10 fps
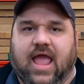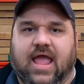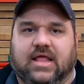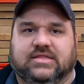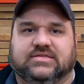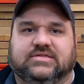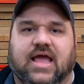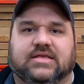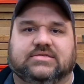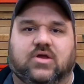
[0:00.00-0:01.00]
And these
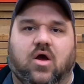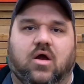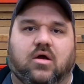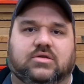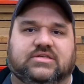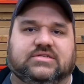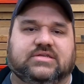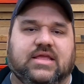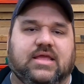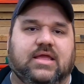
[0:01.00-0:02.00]
tests are to
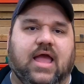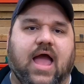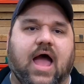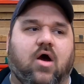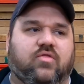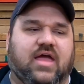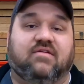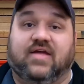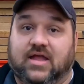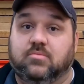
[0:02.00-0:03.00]
see how
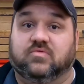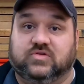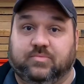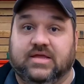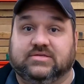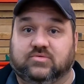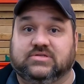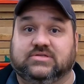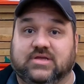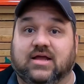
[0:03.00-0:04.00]
that vacuum of space that would
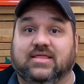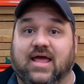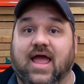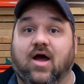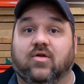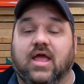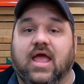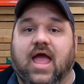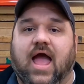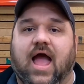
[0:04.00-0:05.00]
suck that out,
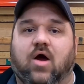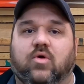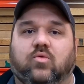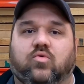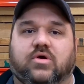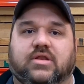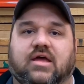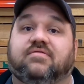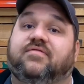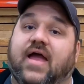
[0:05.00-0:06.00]
how it would
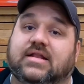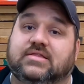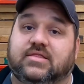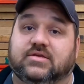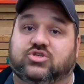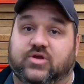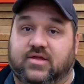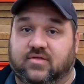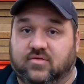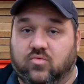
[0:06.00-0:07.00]
affect the
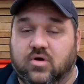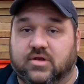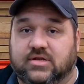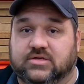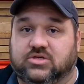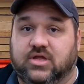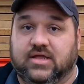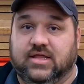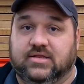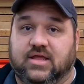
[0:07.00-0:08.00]
strength of the wood
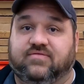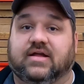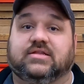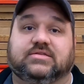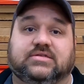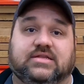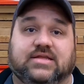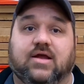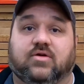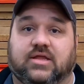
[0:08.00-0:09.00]
and affect its
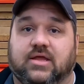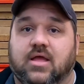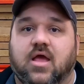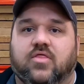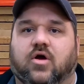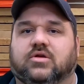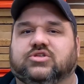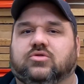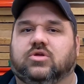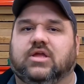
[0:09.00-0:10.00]
integrity. They're
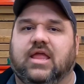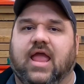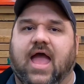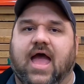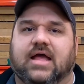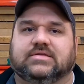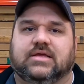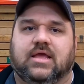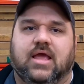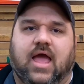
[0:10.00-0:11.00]
also looking at
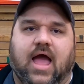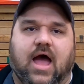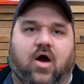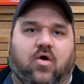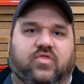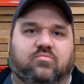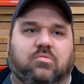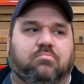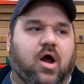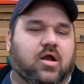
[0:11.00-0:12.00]
how the
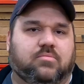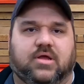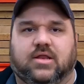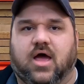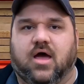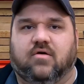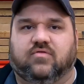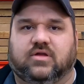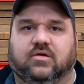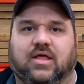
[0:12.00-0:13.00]
bombardment
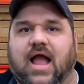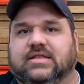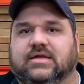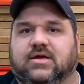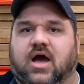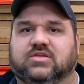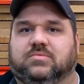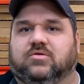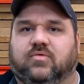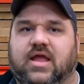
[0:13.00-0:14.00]
of galactic
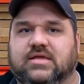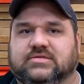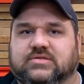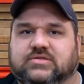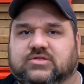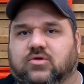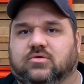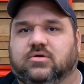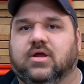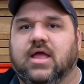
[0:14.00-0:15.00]
cosmic rays and
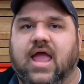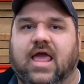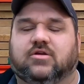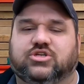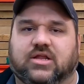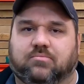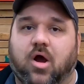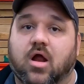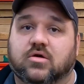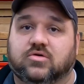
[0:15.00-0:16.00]
solar energetic
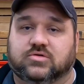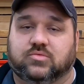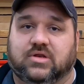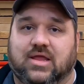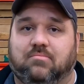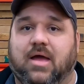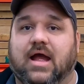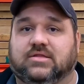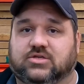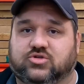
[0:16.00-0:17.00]
particles would
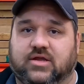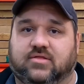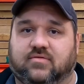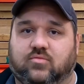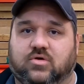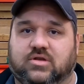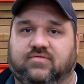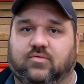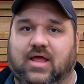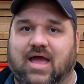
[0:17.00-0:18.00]
impact the strength of the wood and
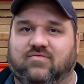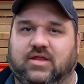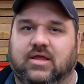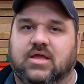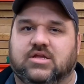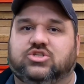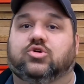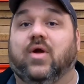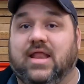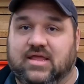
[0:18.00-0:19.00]
if it would have any
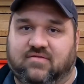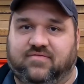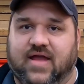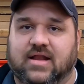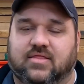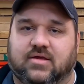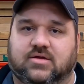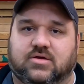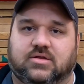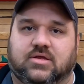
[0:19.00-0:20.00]
degrading effect
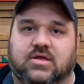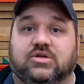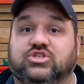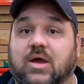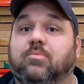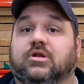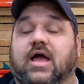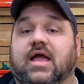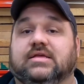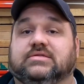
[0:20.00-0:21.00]
that could
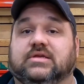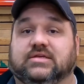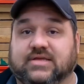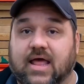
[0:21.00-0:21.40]
jeopardize a